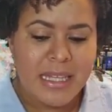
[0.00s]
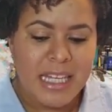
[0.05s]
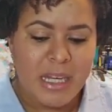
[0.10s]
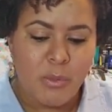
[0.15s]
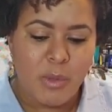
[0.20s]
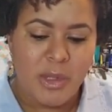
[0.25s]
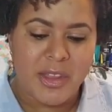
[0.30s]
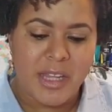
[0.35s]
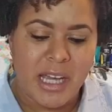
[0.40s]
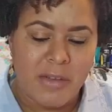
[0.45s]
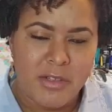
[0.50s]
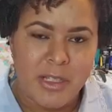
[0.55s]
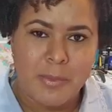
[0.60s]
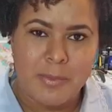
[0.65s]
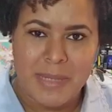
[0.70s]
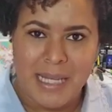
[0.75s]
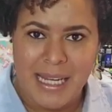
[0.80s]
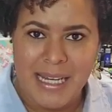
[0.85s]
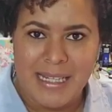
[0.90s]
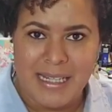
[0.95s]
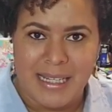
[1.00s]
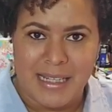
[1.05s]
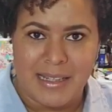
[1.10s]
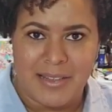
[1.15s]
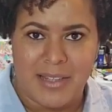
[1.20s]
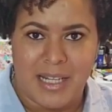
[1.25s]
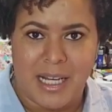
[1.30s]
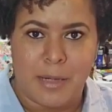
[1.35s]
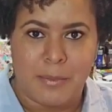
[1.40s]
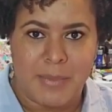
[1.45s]
And with every
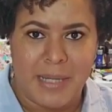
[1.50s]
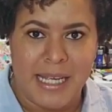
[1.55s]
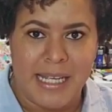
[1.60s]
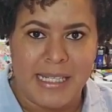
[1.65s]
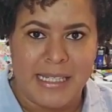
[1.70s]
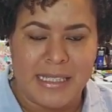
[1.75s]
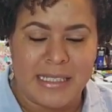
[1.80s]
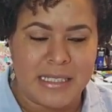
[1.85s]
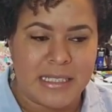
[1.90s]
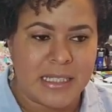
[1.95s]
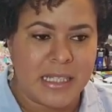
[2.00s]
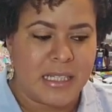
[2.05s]
painting that I paint,